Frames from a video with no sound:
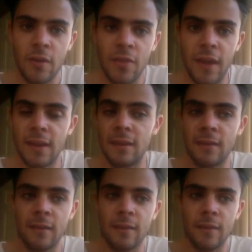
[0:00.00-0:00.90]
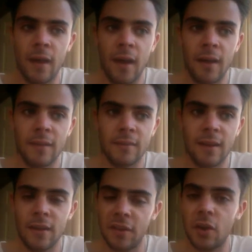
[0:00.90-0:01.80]
that he uh, is
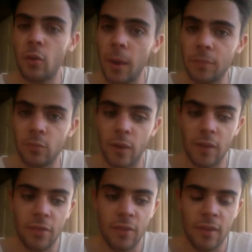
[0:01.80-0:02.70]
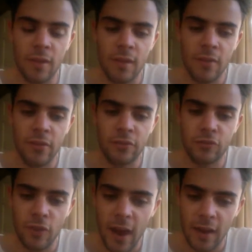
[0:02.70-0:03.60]
kind of equipped with the
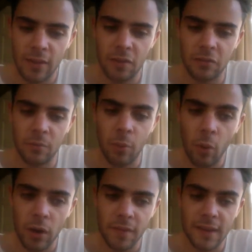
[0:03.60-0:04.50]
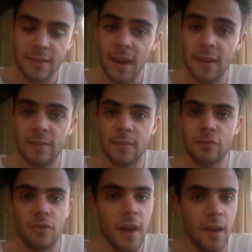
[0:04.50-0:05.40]
strength and the support that it takes to
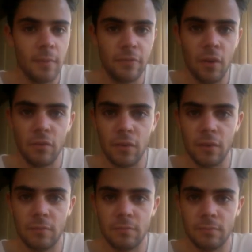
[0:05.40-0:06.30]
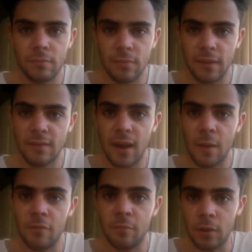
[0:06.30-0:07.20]
triumph over this
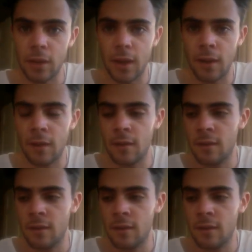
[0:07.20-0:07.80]
type of bullying.